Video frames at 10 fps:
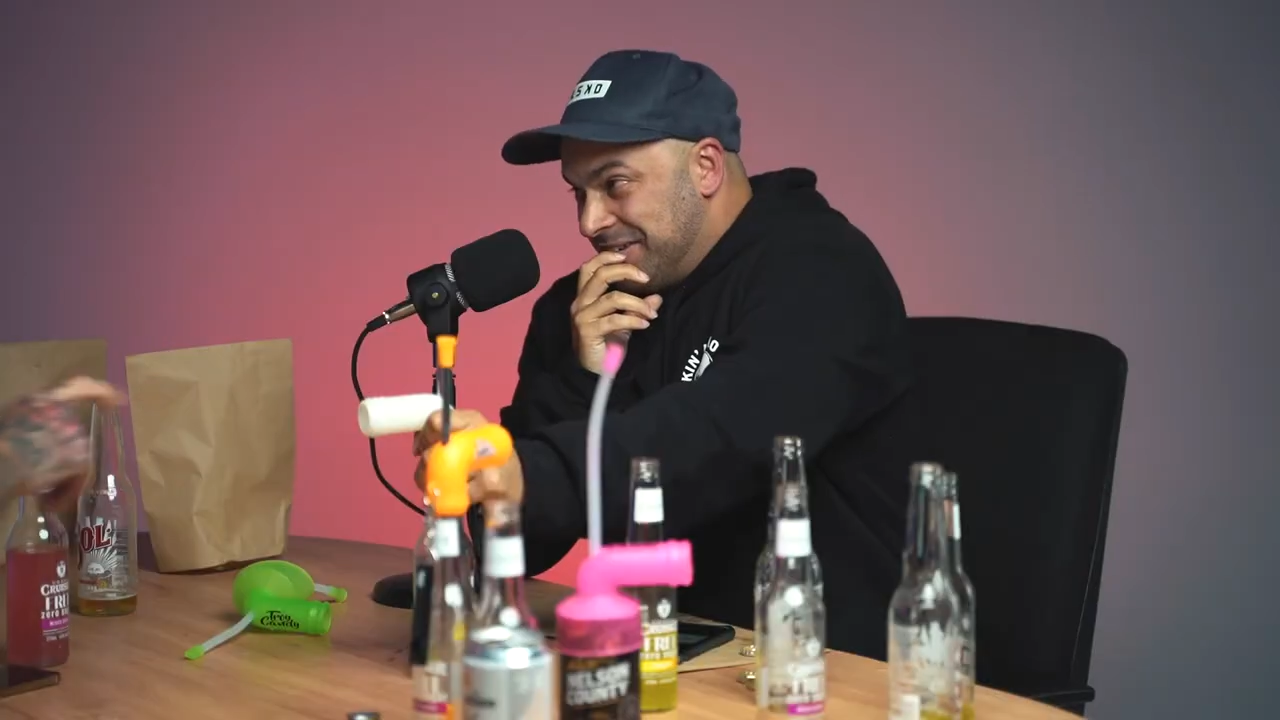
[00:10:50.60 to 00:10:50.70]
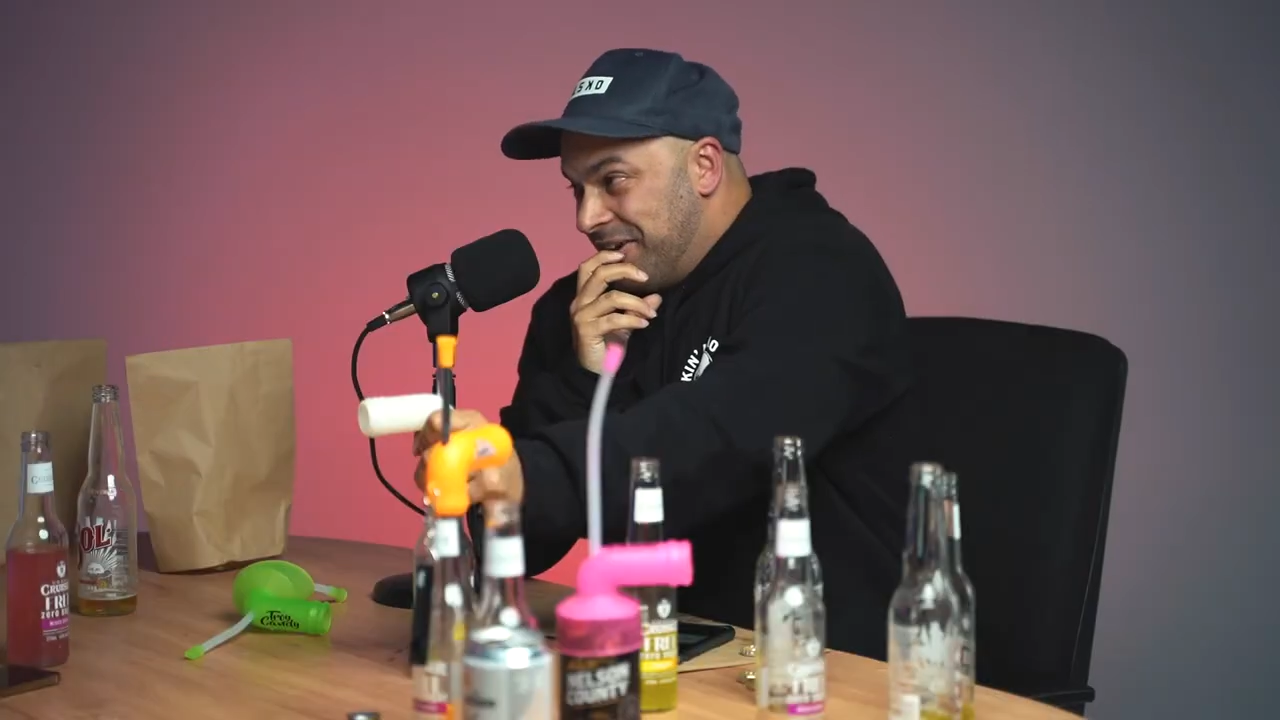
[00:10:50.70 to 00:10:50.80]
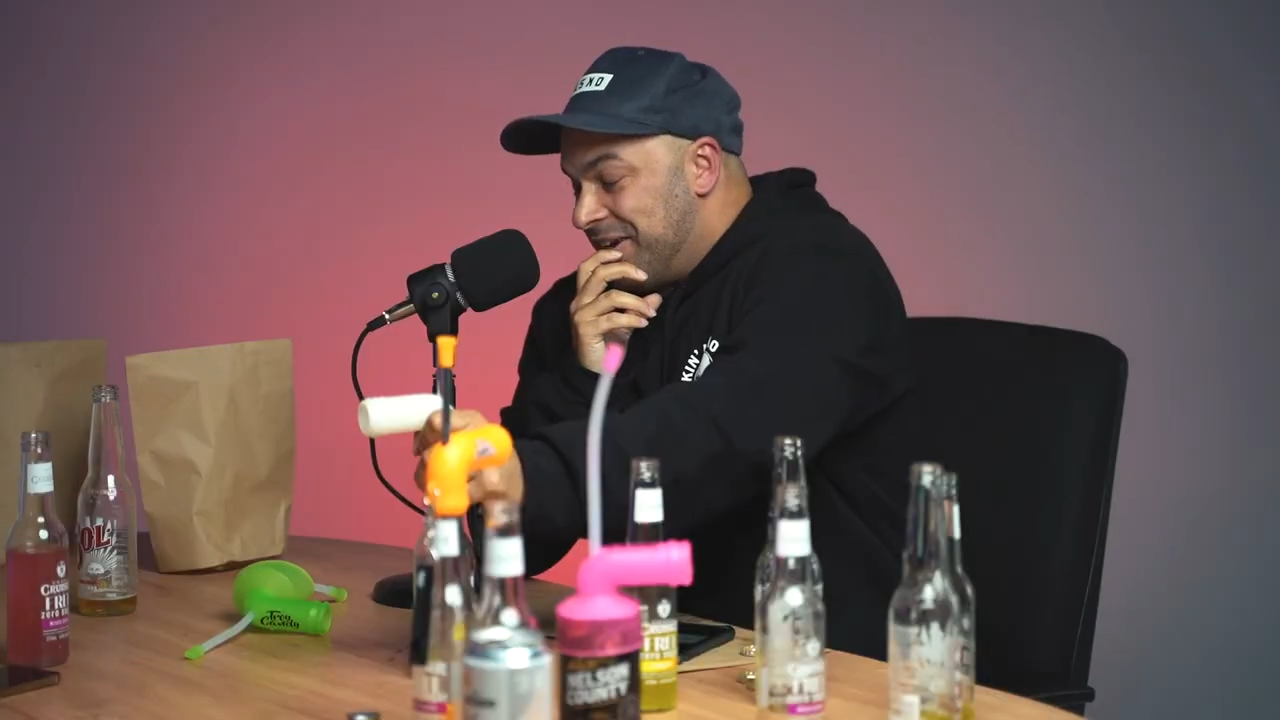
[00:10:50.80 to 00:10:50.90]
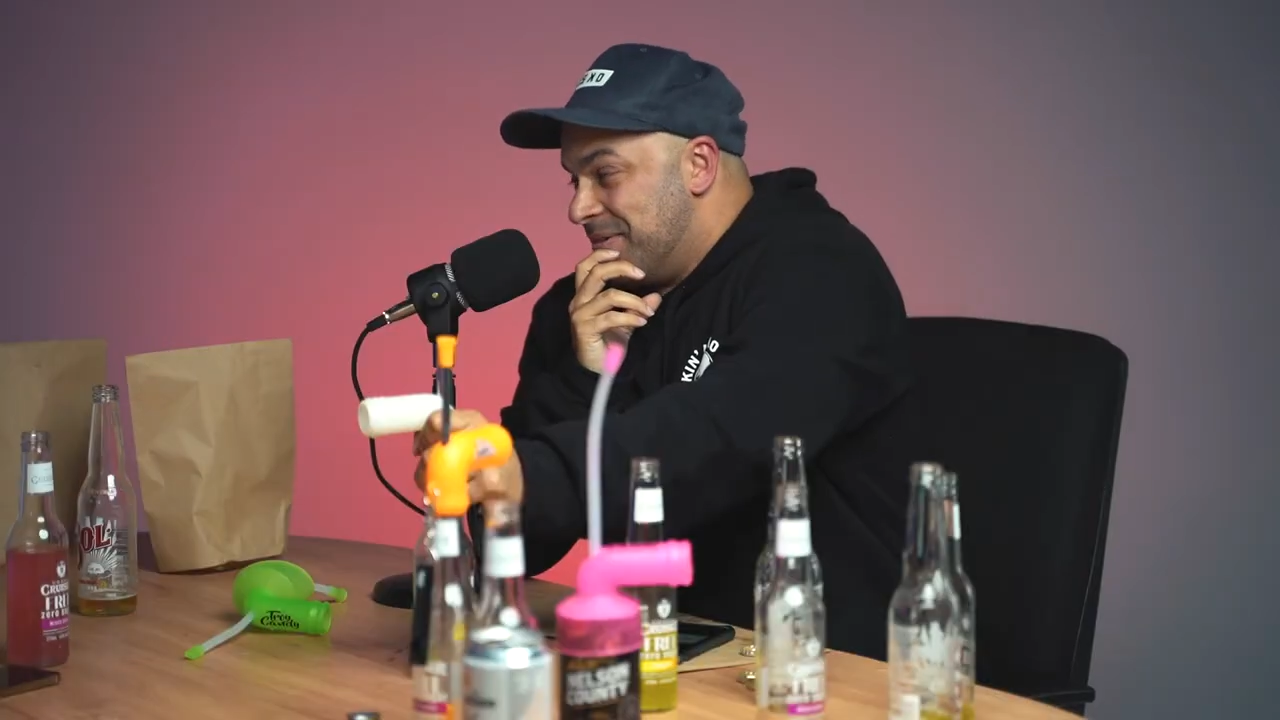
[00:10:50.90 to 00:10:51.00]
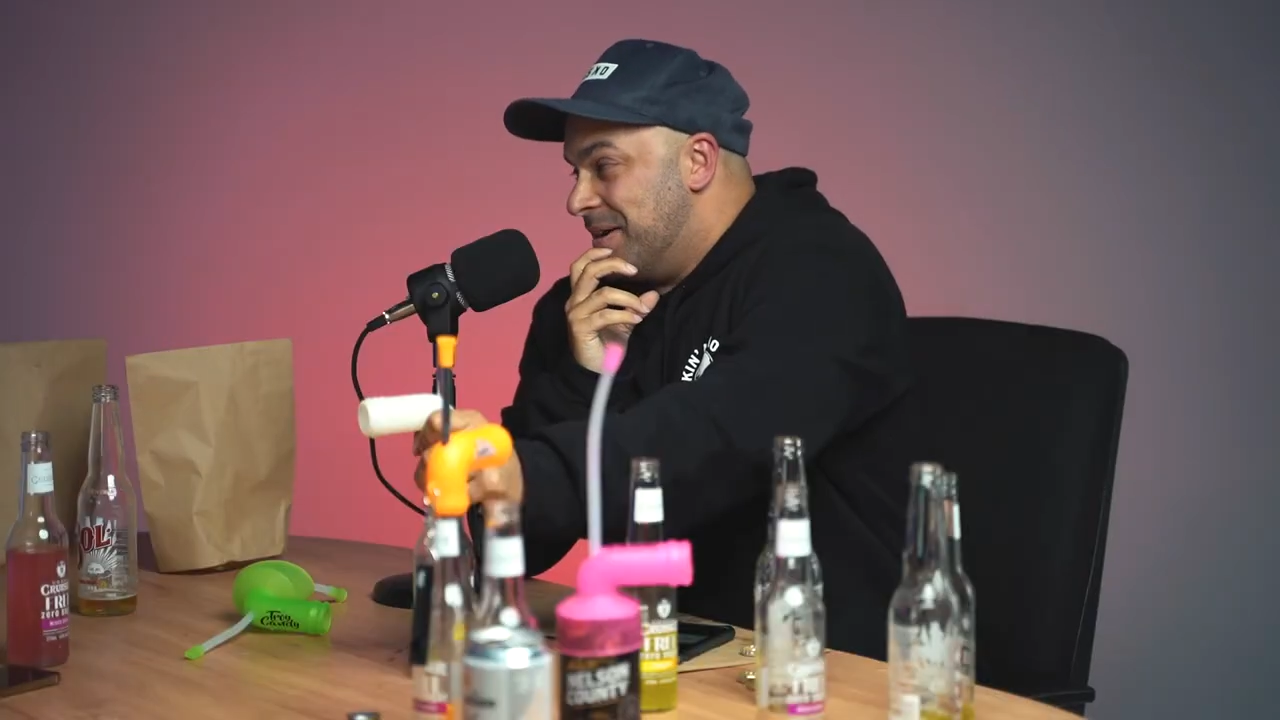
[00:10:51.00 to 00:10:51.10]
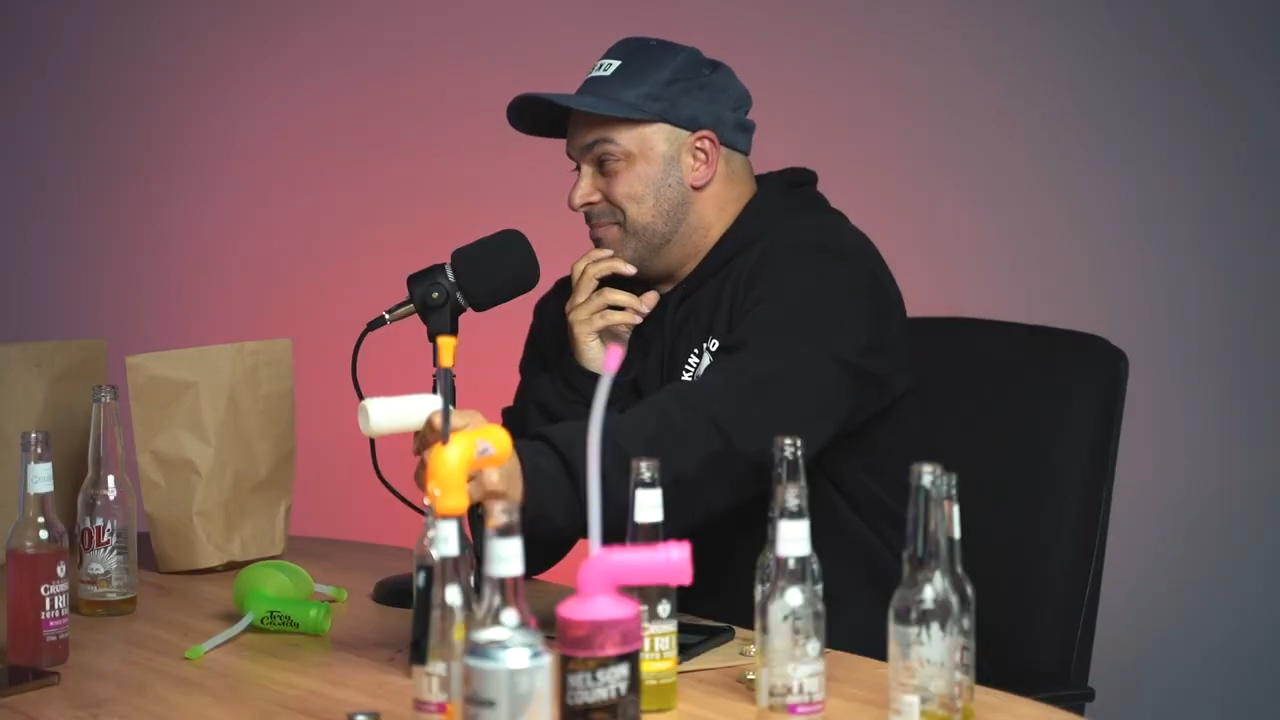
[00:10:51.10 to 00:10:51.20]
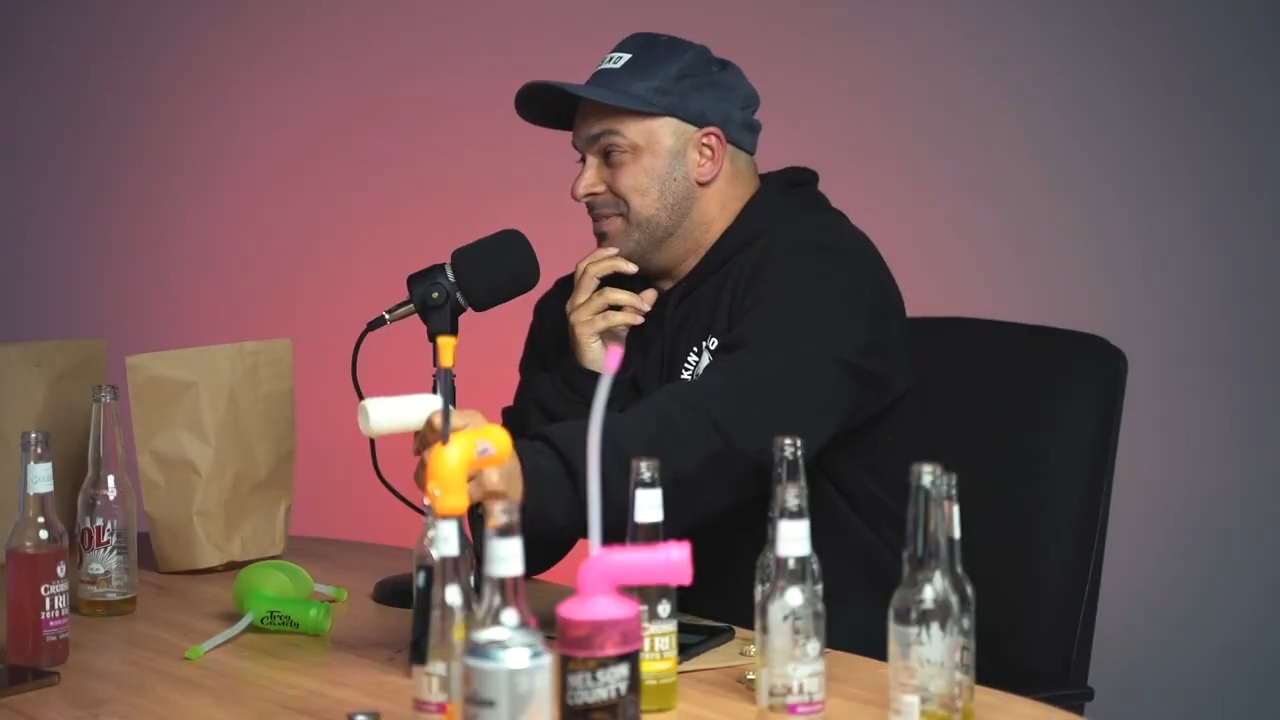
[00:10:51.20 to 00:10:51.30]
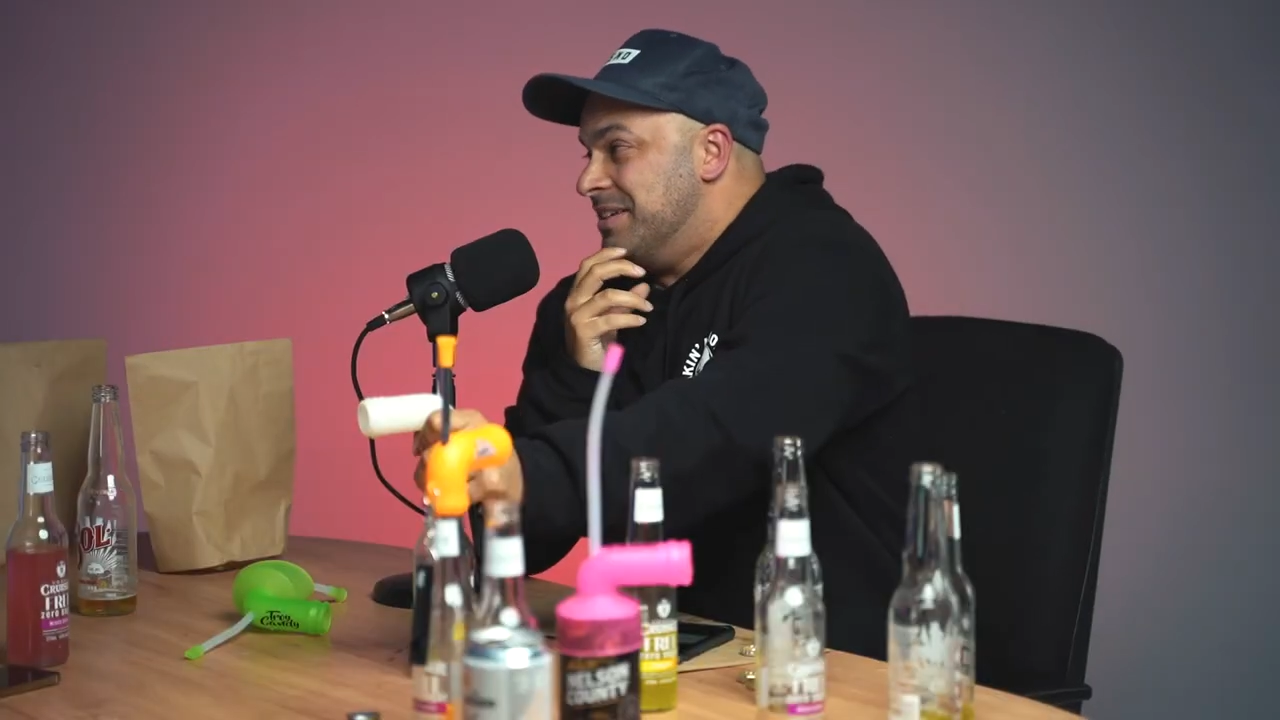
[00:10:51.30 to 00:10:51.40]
Don't go up.